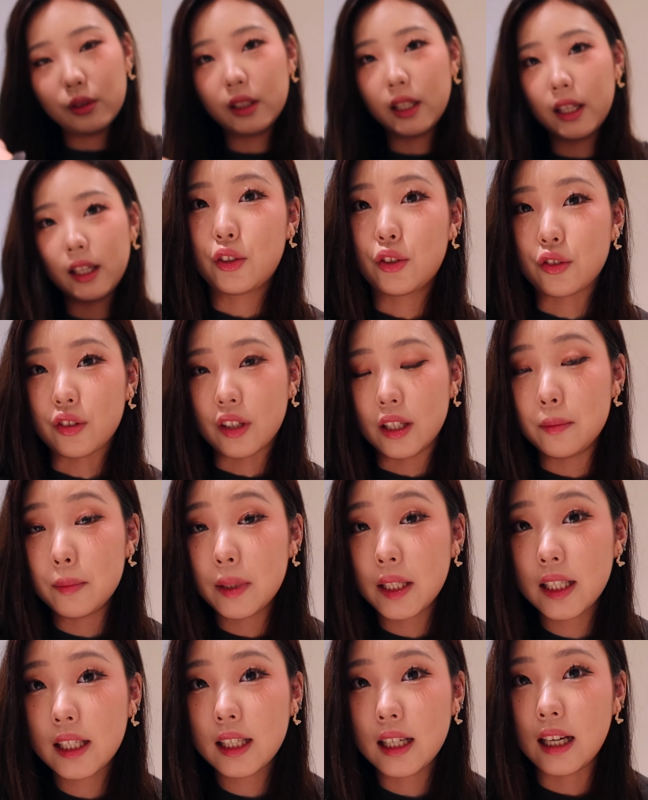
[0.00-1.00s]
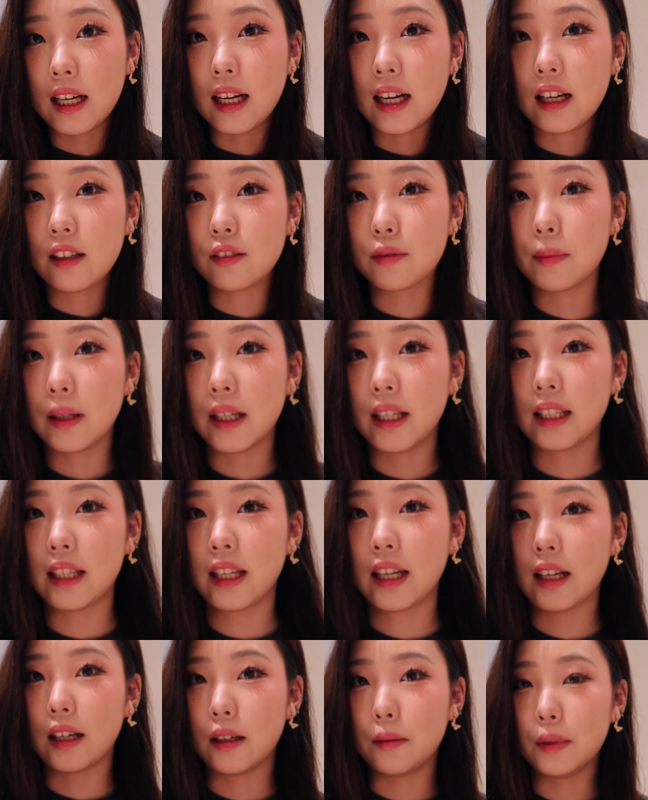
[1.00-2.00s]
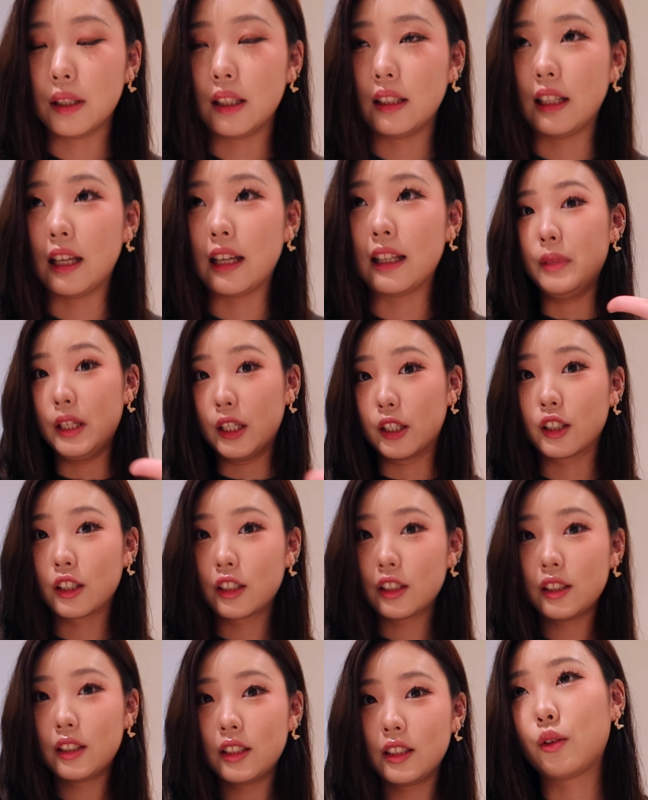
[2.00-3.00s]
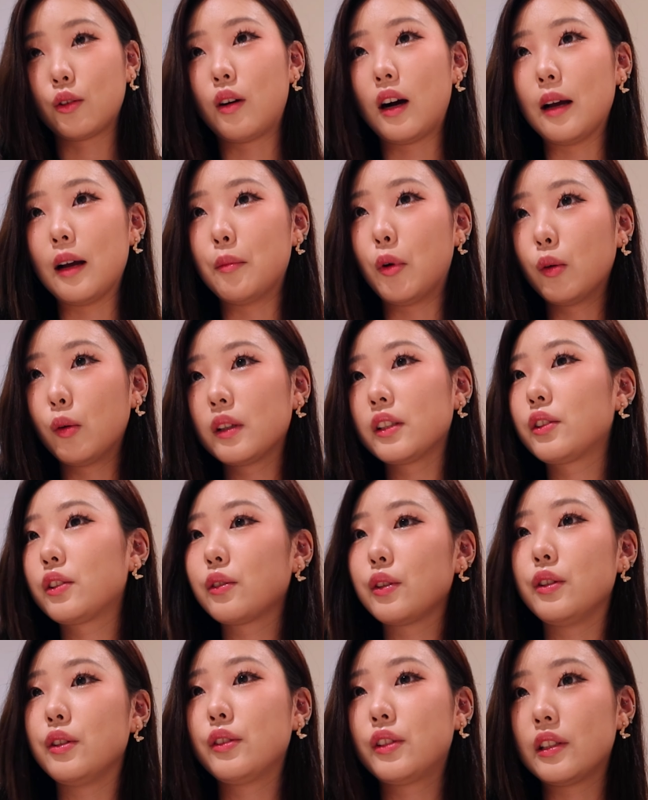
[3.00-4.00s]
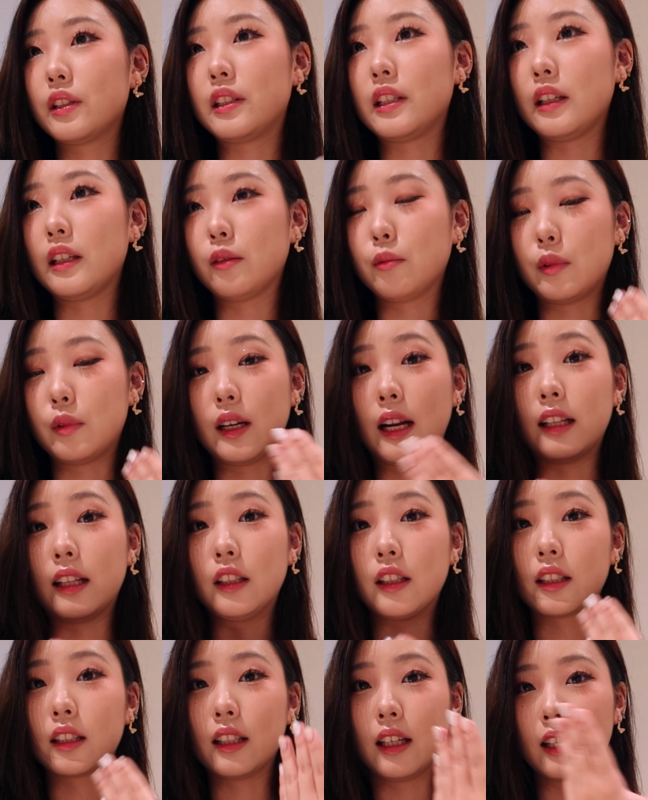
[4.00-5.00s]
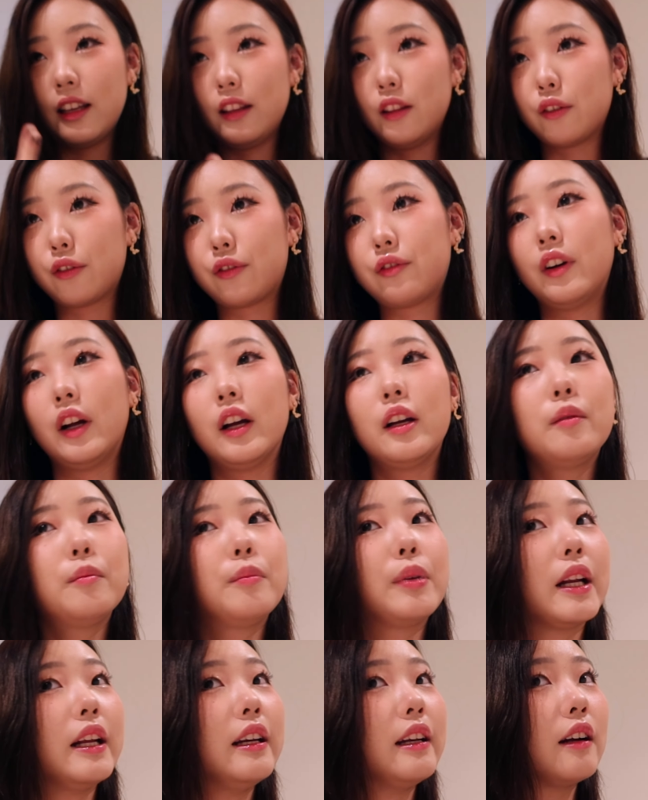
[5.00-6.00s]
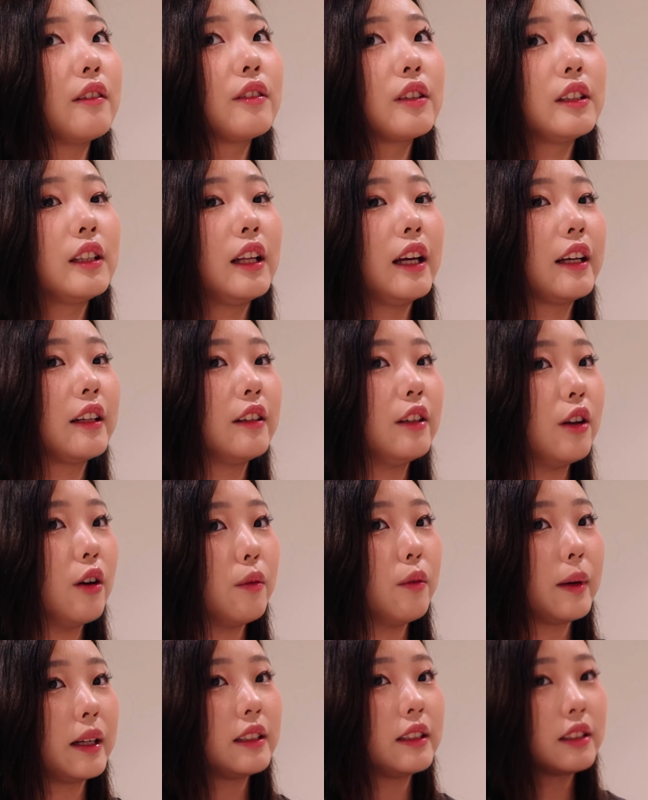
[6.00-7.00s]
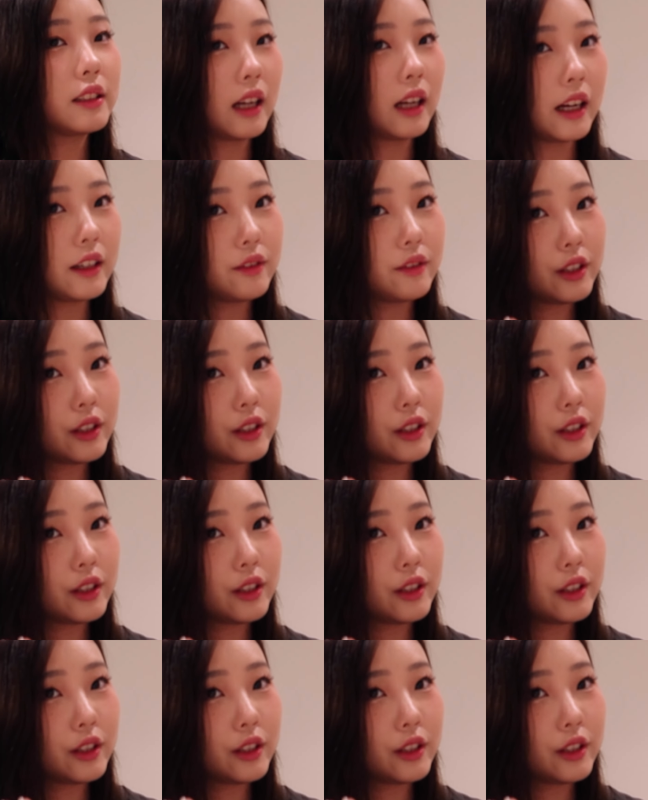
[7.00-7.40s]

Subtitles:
like streaming, I have my camera like mirrored. So I'm always so used to seeing what I look like in the front, but I never like know my side